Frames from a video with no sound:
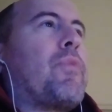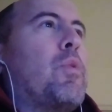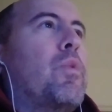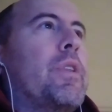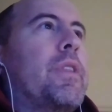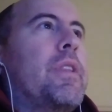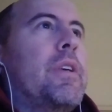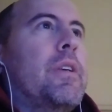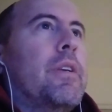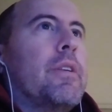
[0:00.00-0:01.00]
With
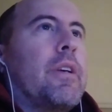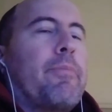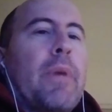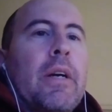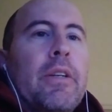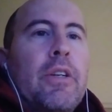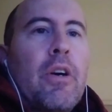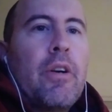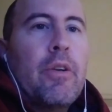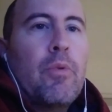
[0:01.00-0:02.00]
the Magna
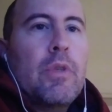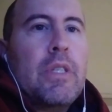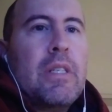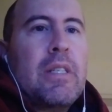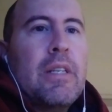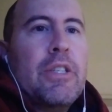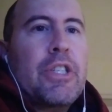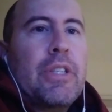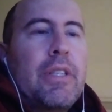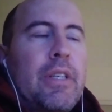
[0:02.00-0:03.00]
Carta was
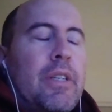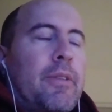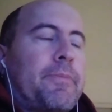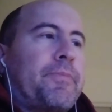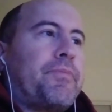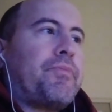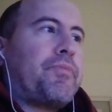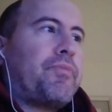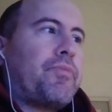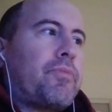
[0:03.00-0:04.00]
essentially
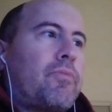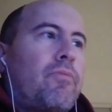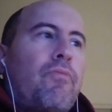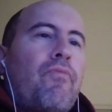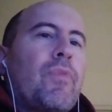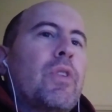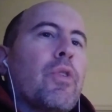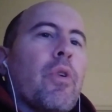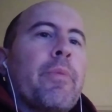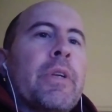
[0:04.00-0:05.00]

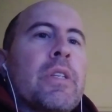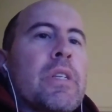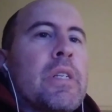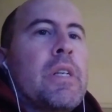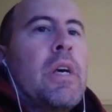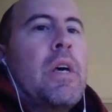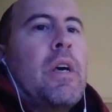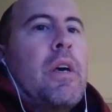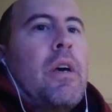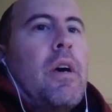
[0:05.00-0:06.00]
Normans
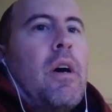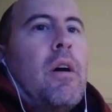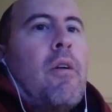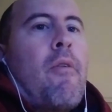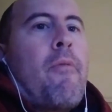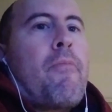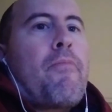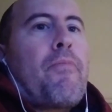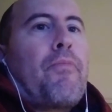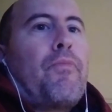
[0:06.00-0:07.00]

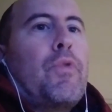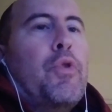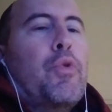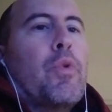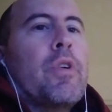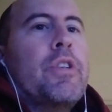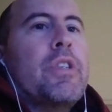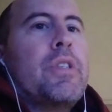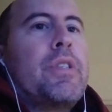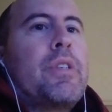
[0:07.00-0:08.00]
who were
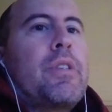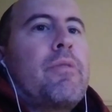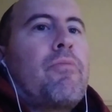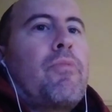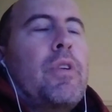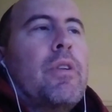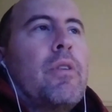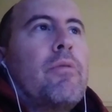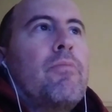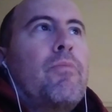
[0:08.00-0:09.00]
just
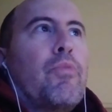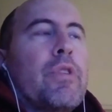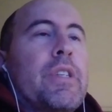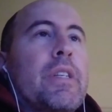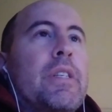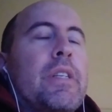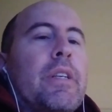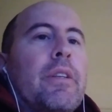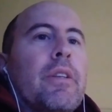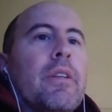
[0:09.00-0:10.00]

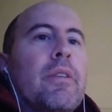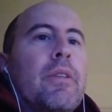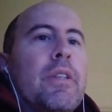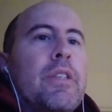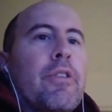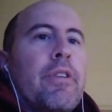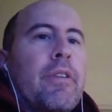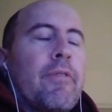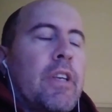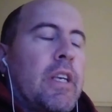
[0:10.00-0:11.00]
resisting the tyranny
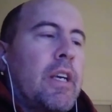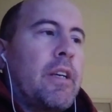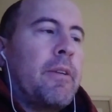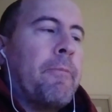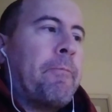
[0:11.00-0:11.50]
of the king,